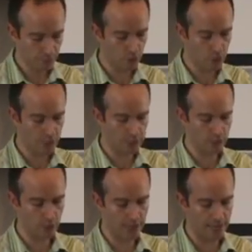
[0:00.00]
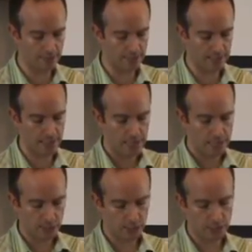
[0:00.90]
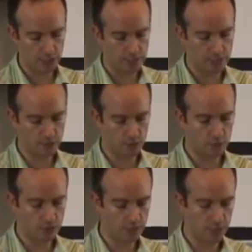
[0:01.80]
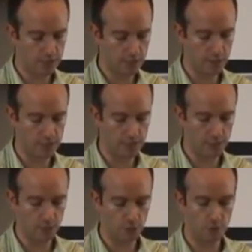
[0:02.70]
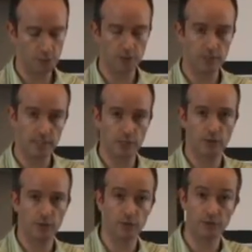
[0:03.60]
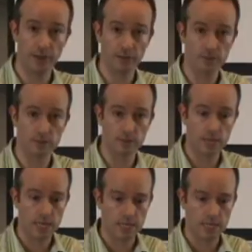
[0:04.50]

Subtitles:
Another thing that you have is that you need to consider is what are the consequences if a third-party integrator fails.